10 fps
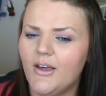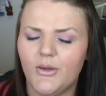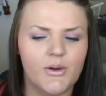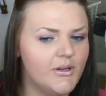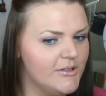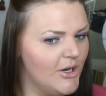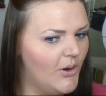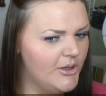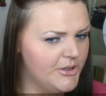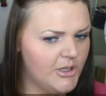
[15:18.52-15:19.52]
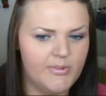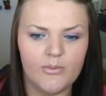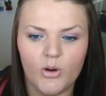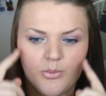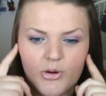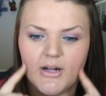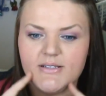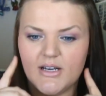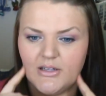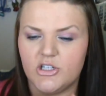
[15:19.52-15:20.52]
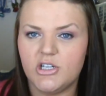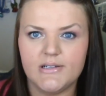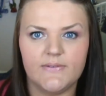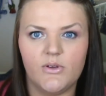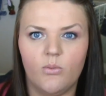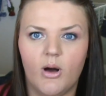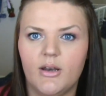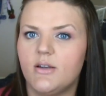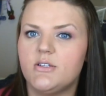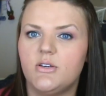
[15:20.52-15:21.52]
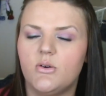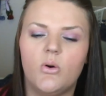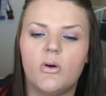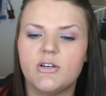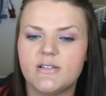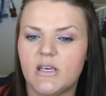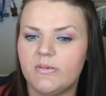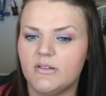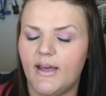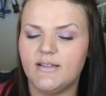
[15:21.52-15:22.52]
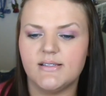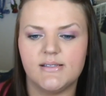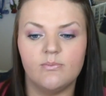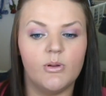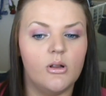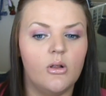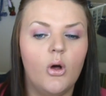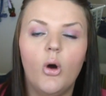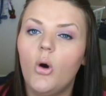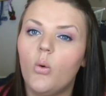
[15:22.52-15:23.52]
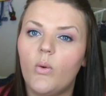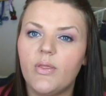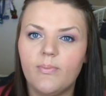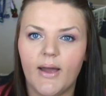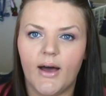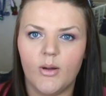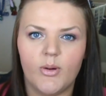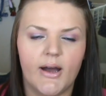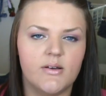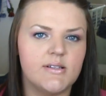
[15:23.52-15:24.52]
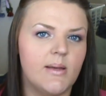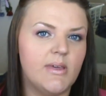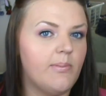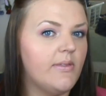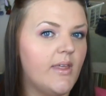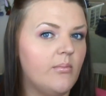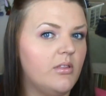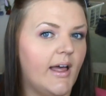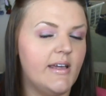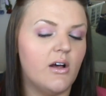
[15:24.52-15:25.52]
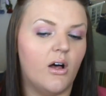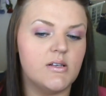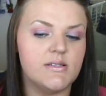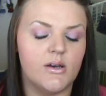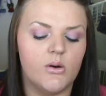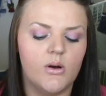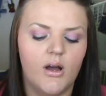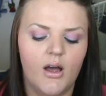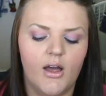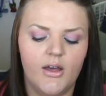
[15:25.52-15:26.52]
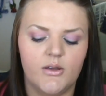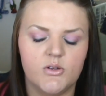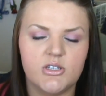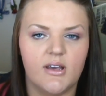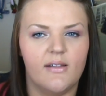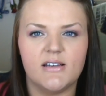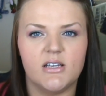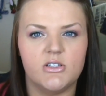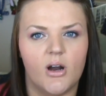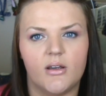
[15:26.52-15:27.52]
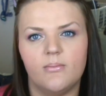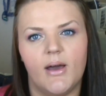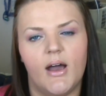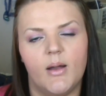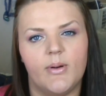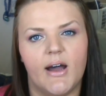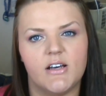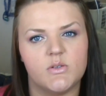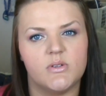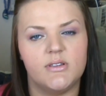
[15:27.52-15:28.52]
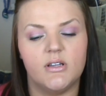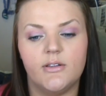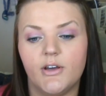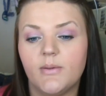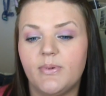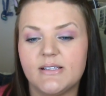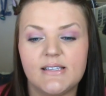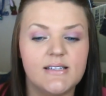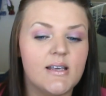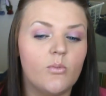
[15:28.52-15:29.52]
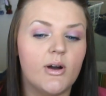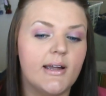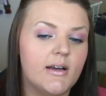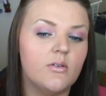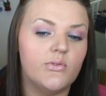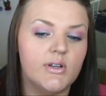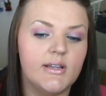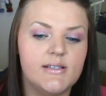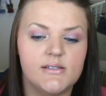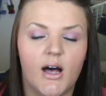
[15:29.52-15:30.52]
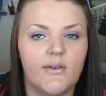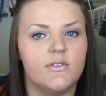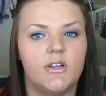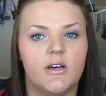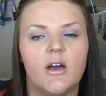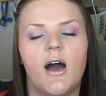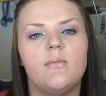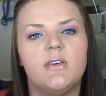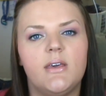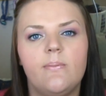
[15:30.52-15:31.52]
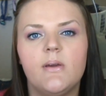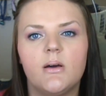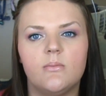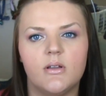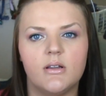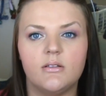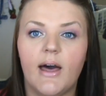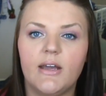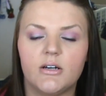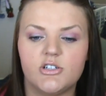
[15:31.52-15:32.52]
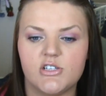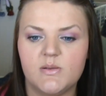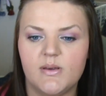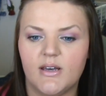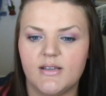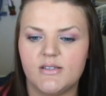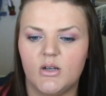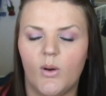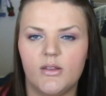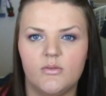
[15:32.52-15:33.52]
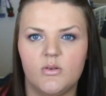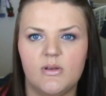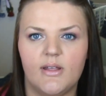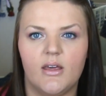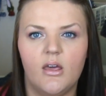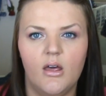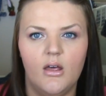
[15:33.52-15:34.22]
you could go a little bit more bronzy on the cheeks if you wanted to, or just keep it light and simple. With my eyebrows, I'm keeping them light also. Usually I like to darken my eyebrows with the look, but since I'm wearing a really soft look, I'm keeping them lighter just because you don't want them to be like